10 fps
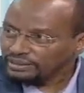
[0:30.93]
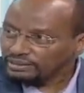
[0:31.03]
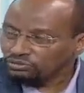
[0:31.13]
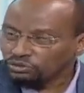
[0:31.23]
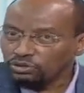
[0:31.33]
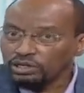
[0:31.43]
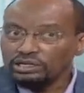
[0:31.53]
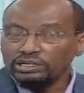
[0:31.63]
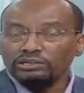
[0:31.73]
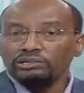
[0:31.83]
So
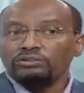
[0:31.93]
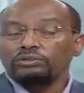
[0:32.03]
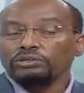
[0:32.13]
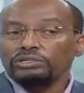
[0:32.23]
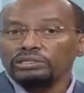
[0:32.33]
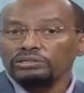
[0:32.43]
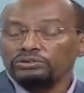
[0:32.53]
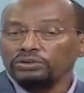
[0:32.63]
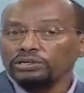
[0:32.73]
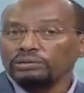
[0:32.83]
it's
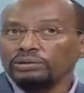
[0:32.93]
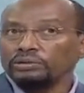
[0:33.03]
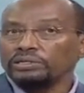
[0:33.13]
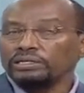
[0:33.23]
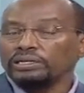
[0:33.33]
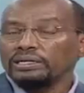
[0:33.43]
not about,